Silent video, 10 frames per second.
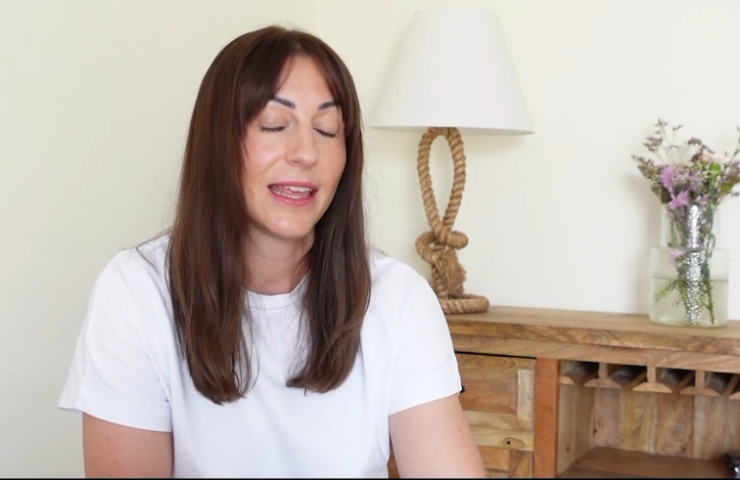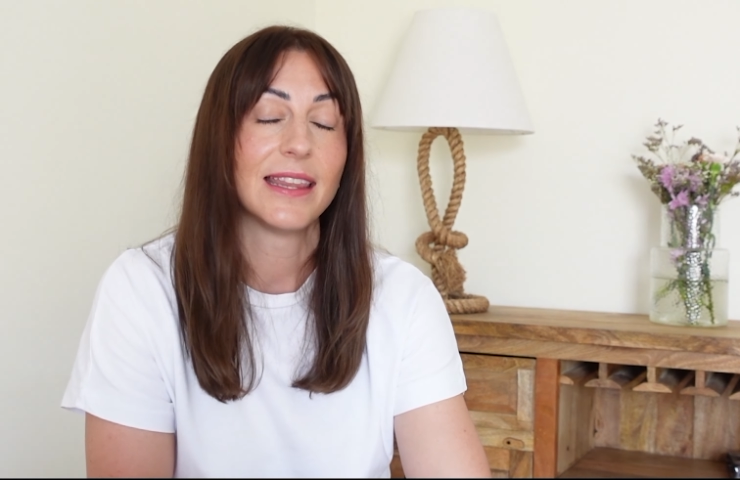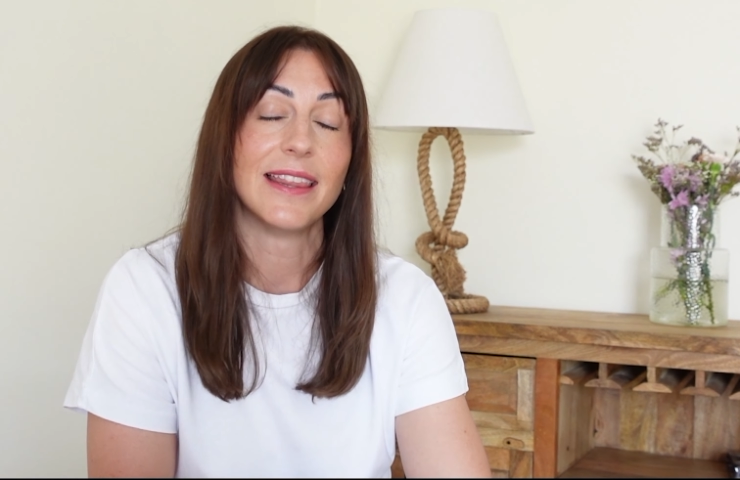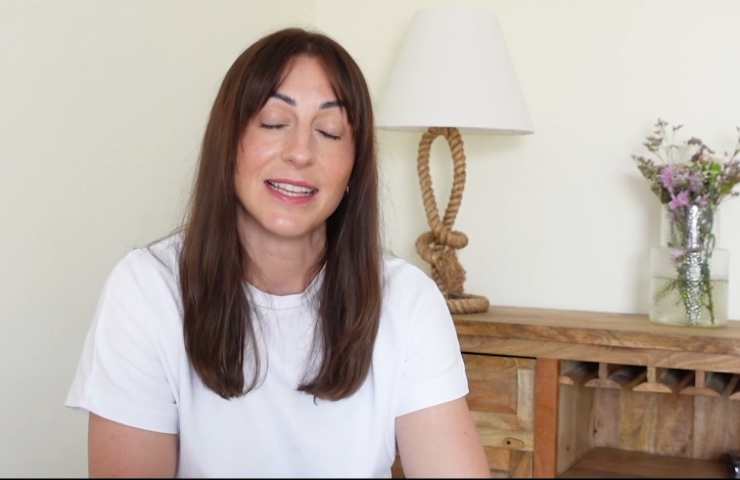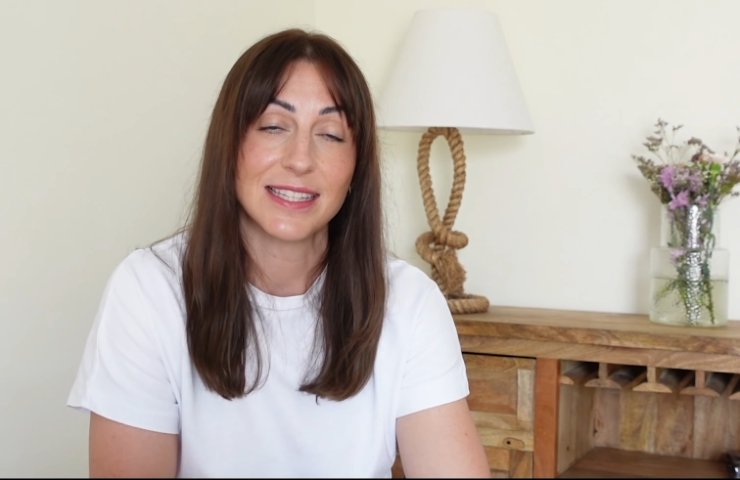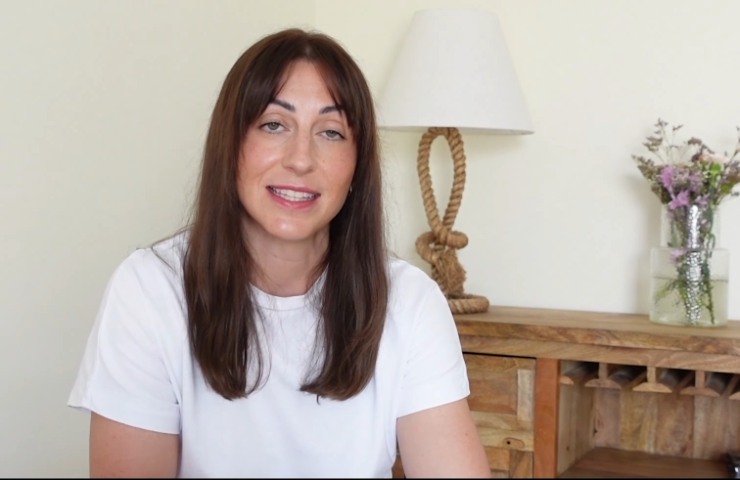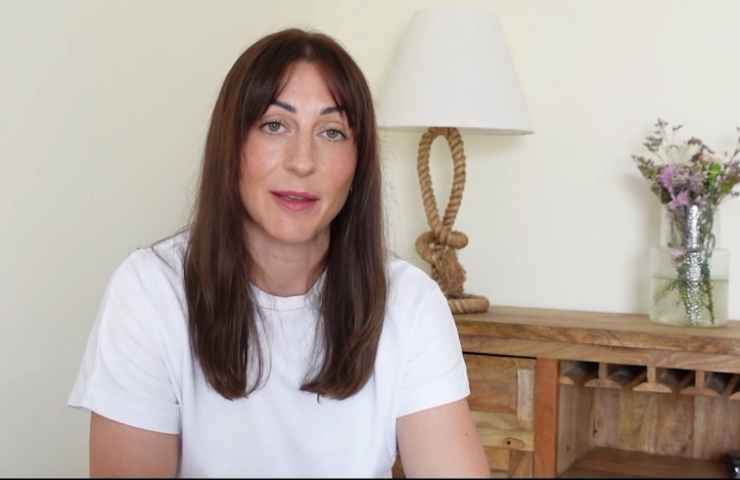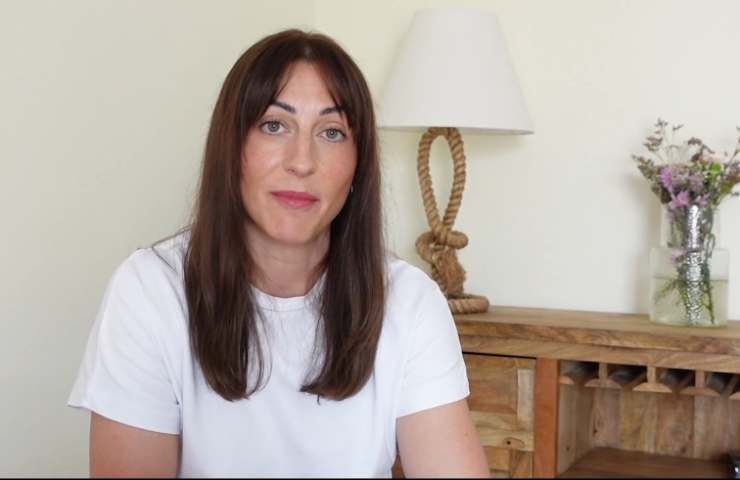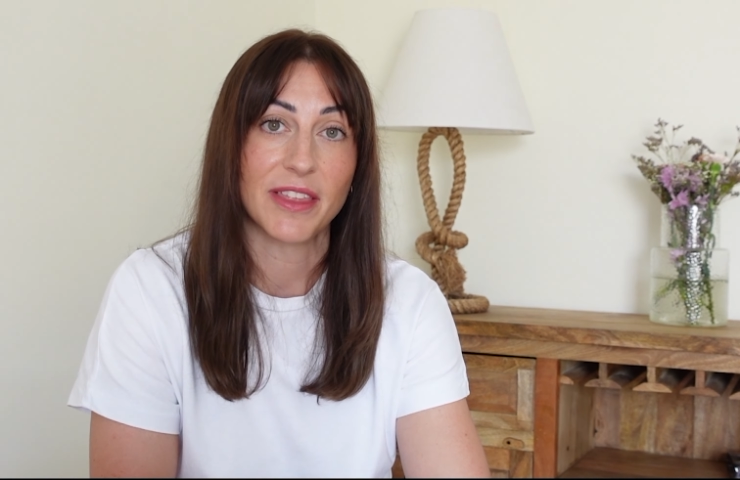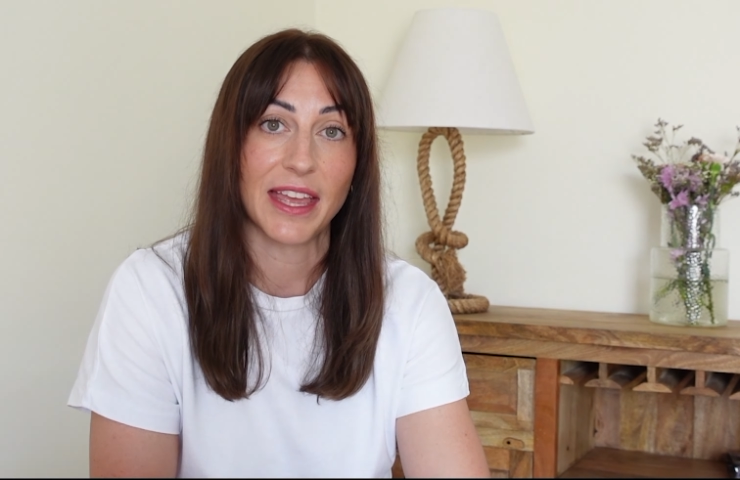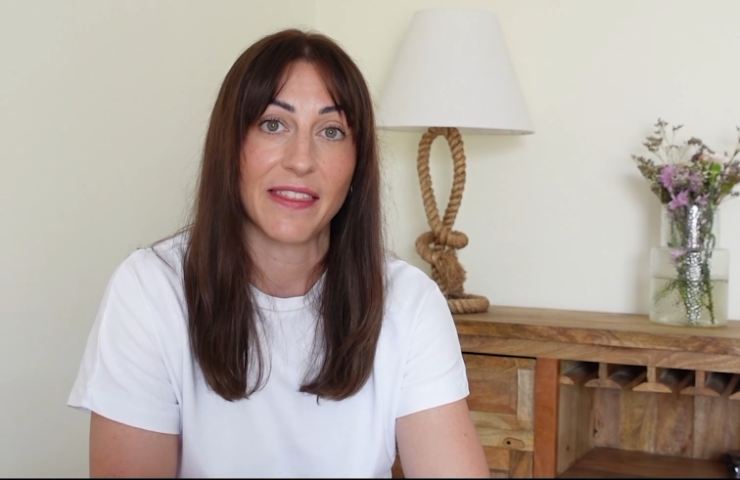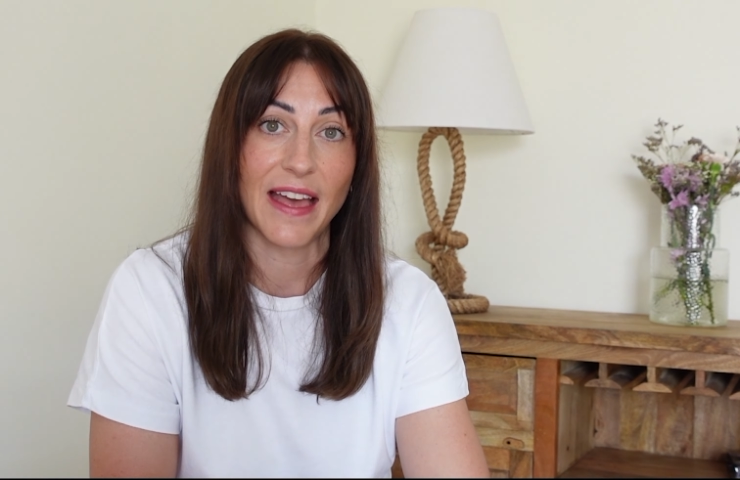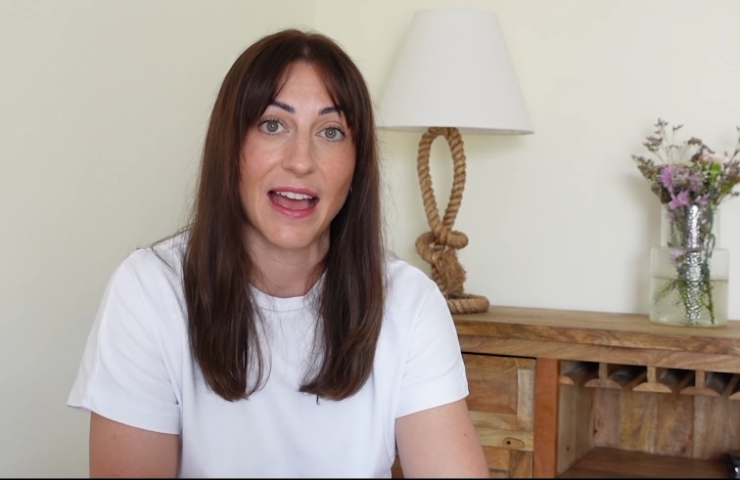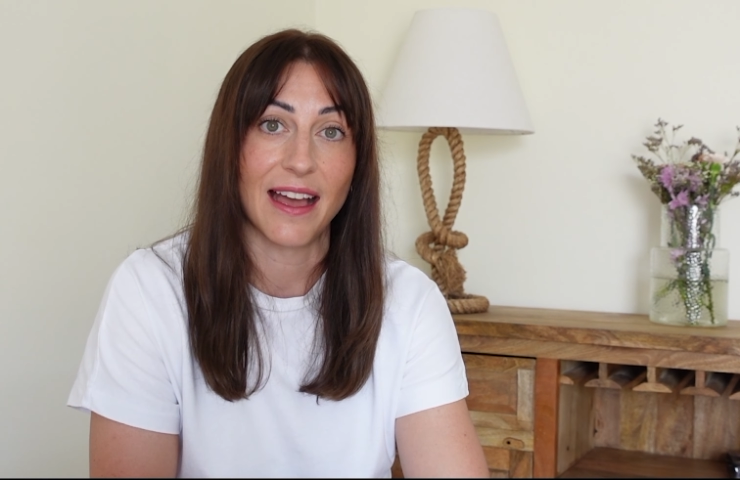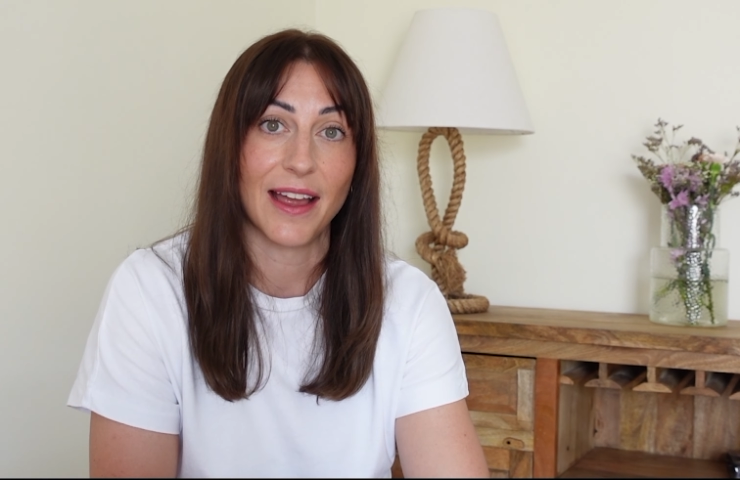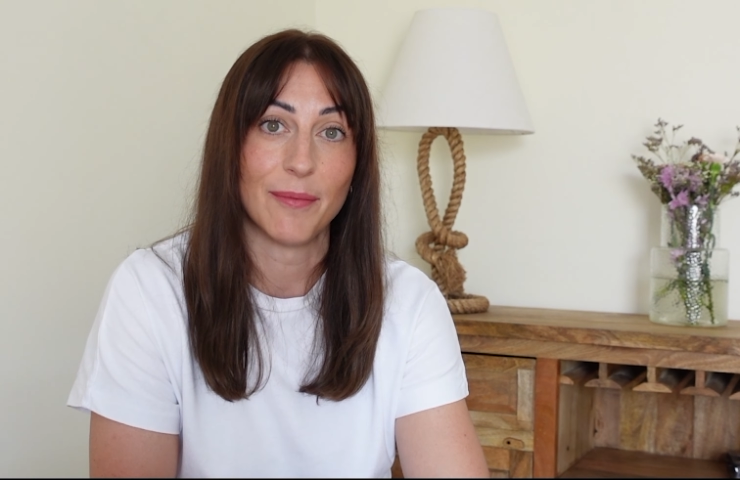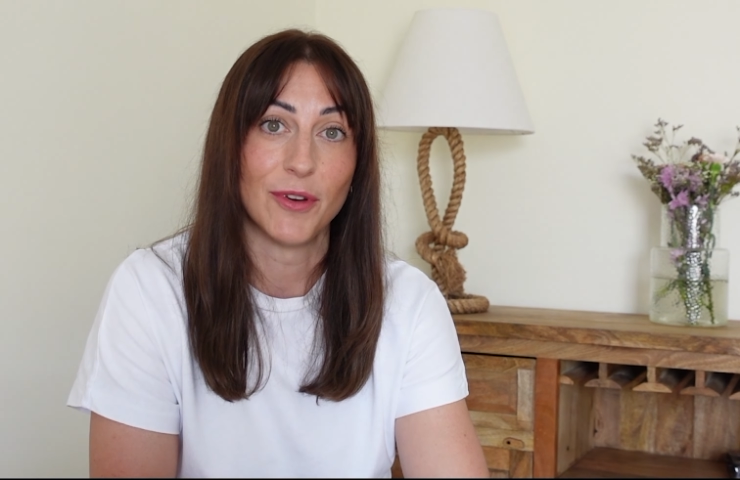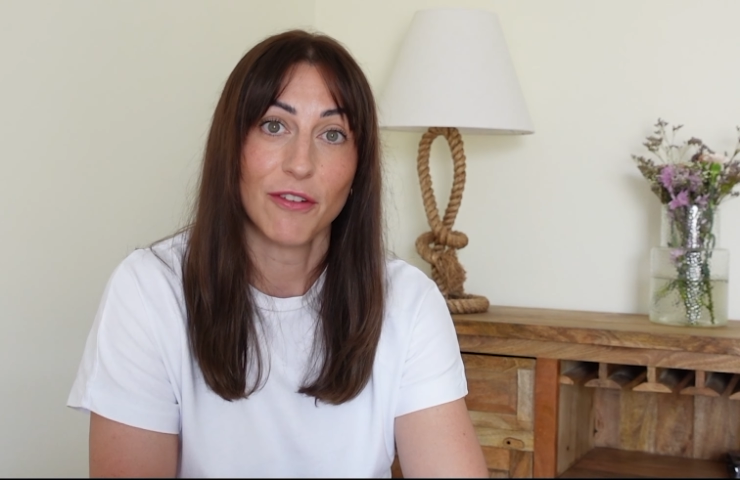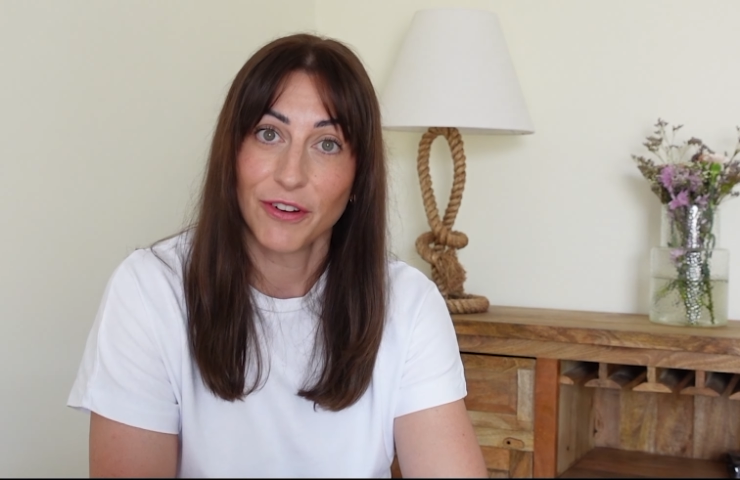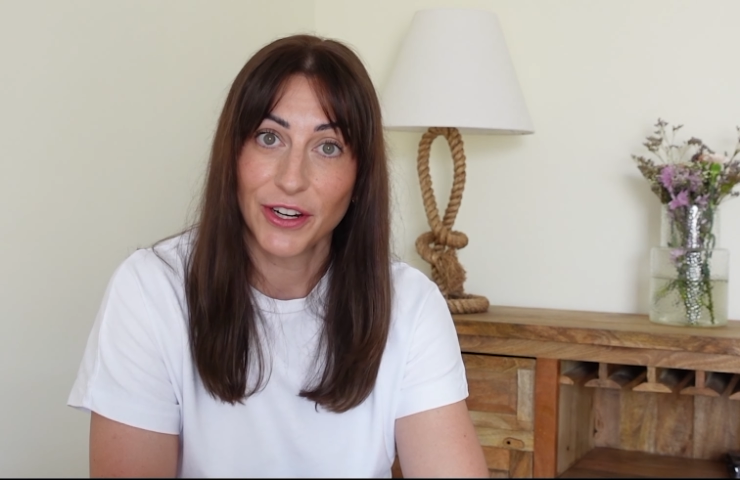that this is something that I'm
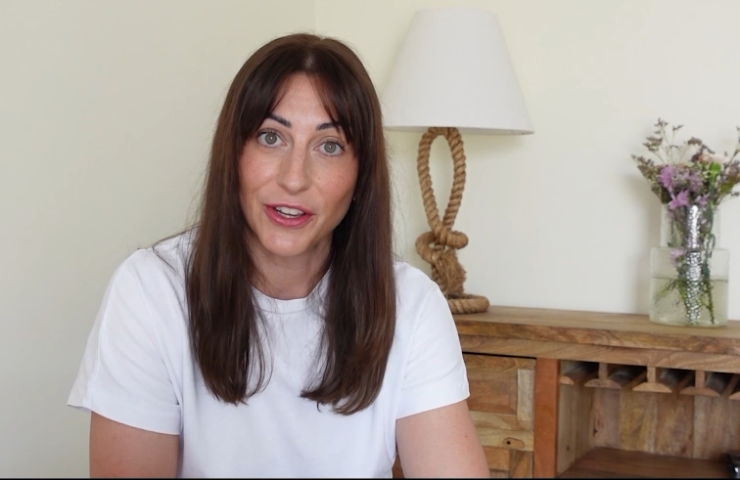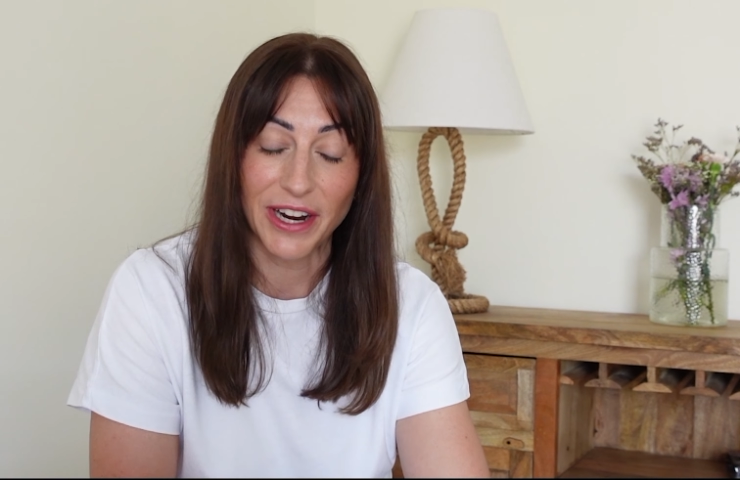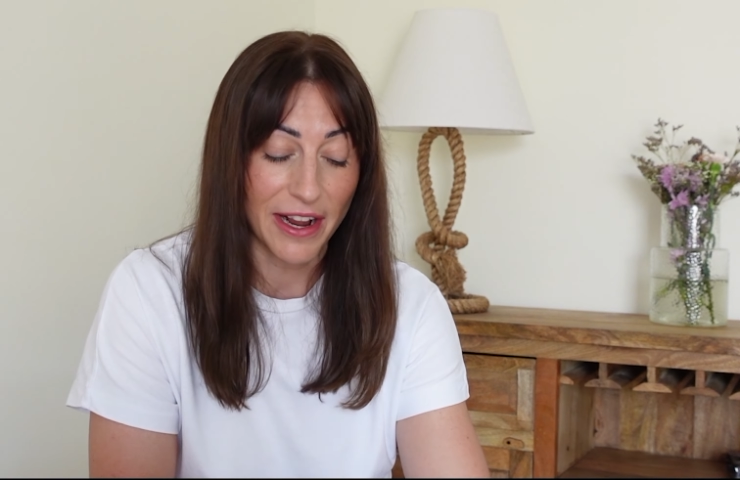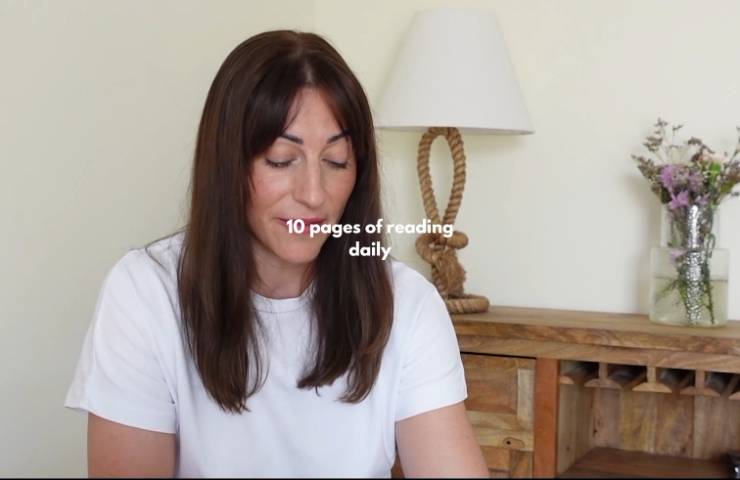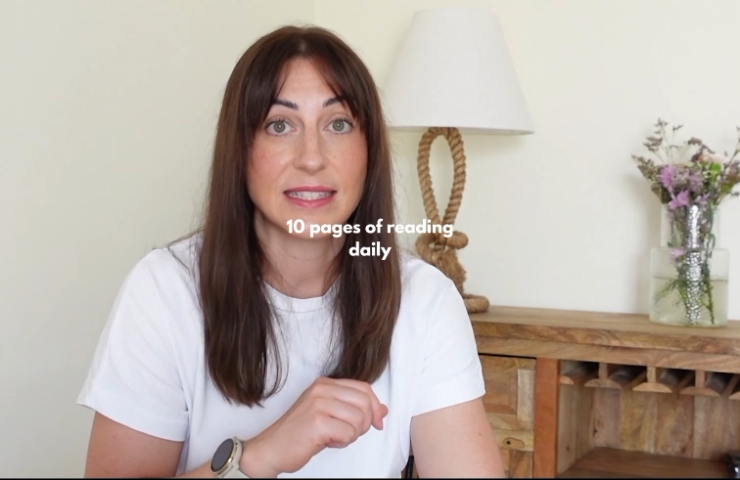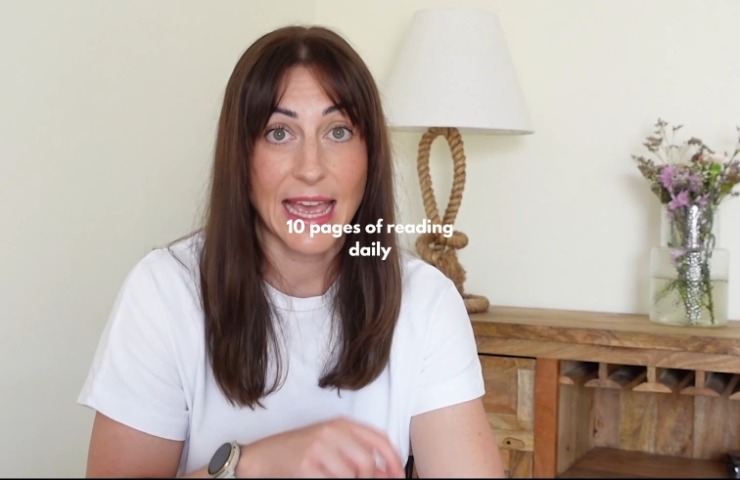not very good at.